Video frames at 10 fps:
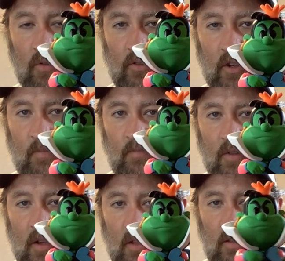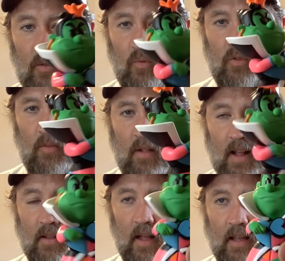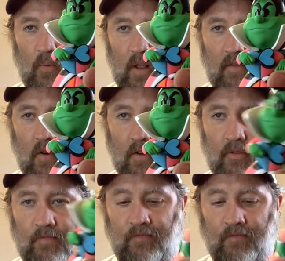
So this was the black light Queen of Hearts.